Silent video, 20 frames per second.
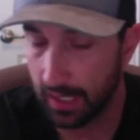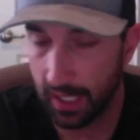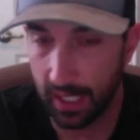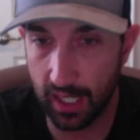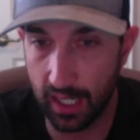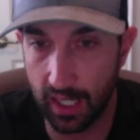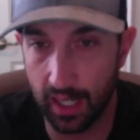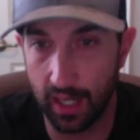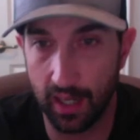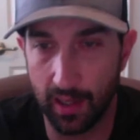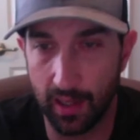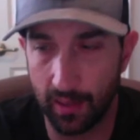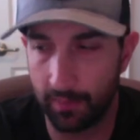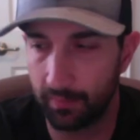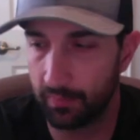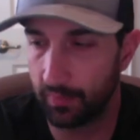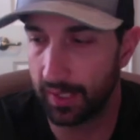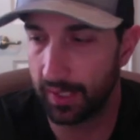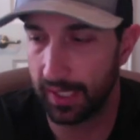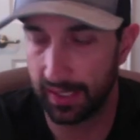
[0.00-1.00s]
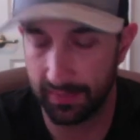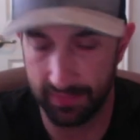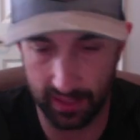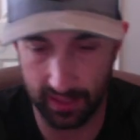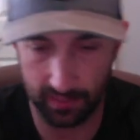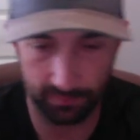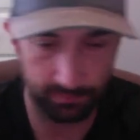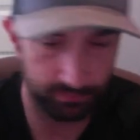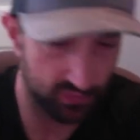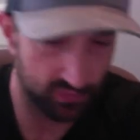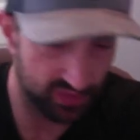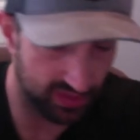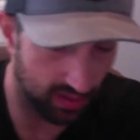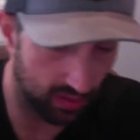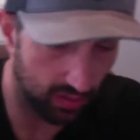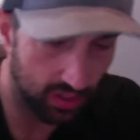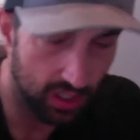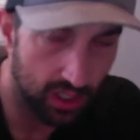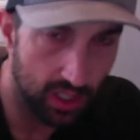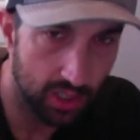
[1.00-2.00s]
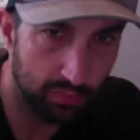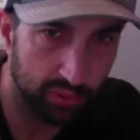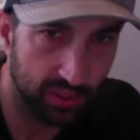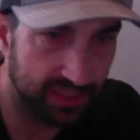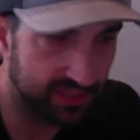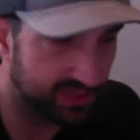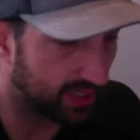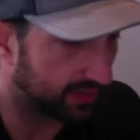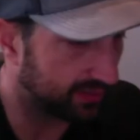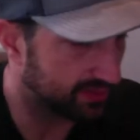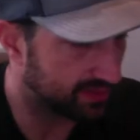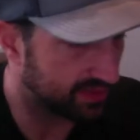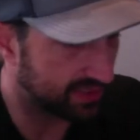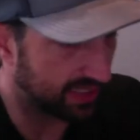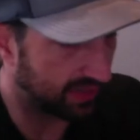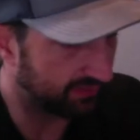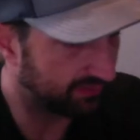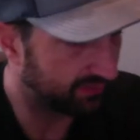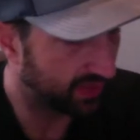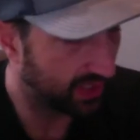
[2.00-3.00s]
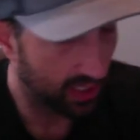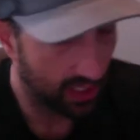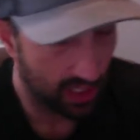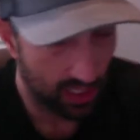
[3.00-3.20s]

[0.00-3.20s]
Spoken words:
in there. So pretty solid stuff.